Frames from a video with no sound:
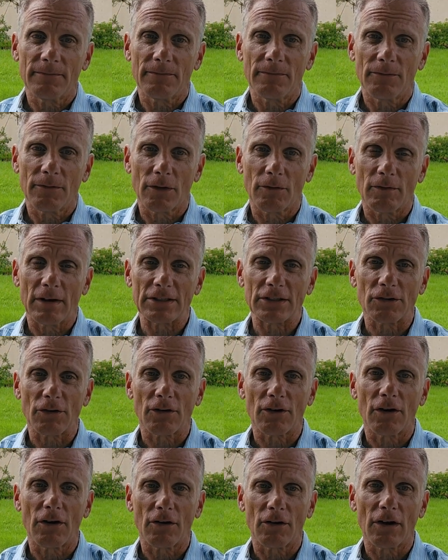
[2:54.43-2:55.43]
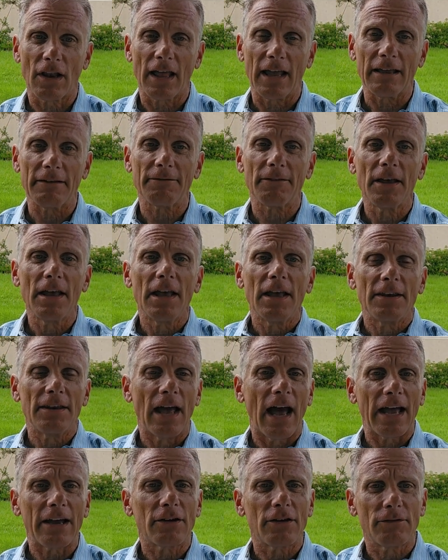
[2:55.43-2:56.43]
for the rest of her life.
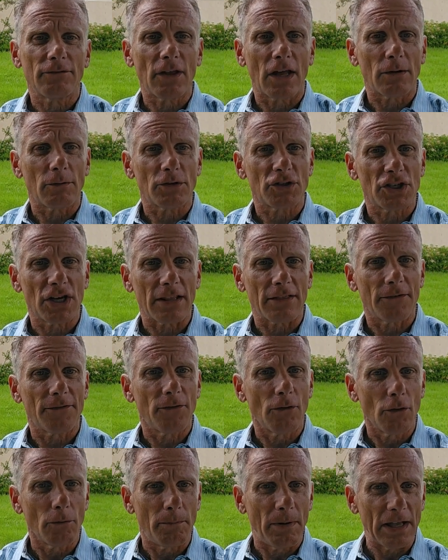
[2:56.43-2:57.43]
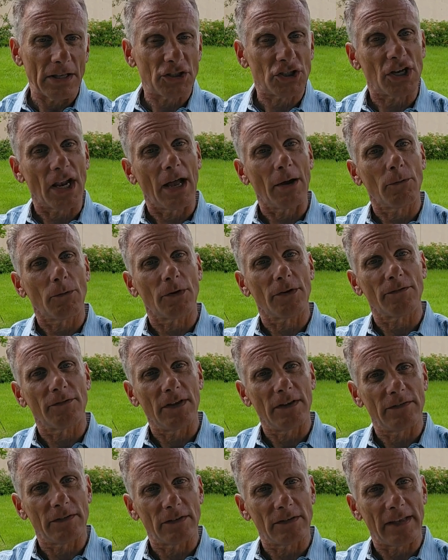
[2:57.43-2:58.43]
Now, I could have done it where she got the full pension. I would have
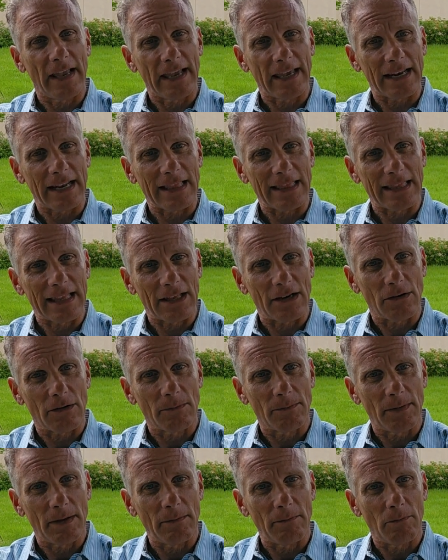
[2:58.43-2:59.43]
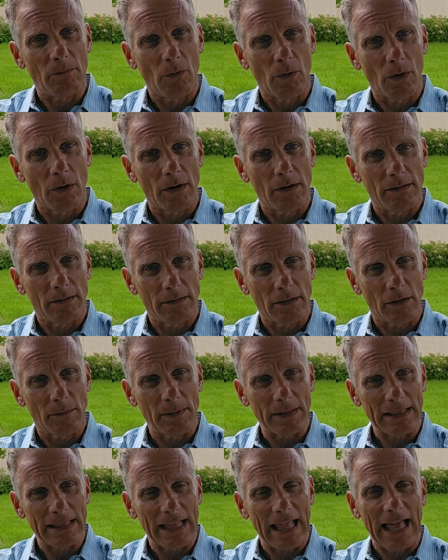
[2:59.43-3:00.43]
even taken a little bit
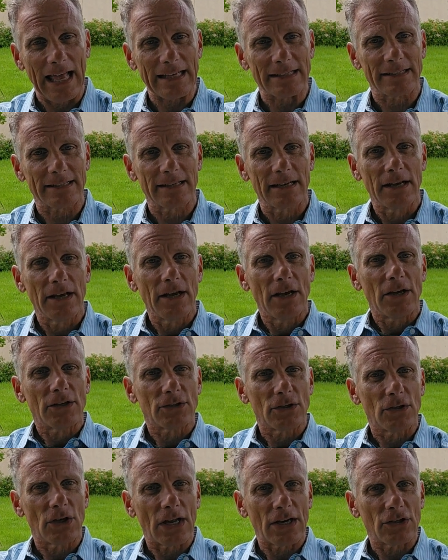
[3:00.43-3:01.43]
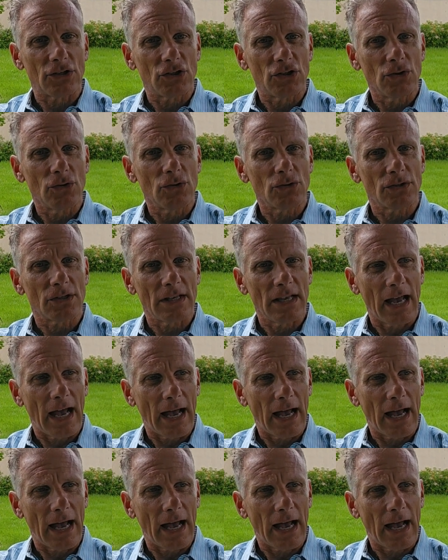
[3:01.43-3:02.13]
less. So you got to choose the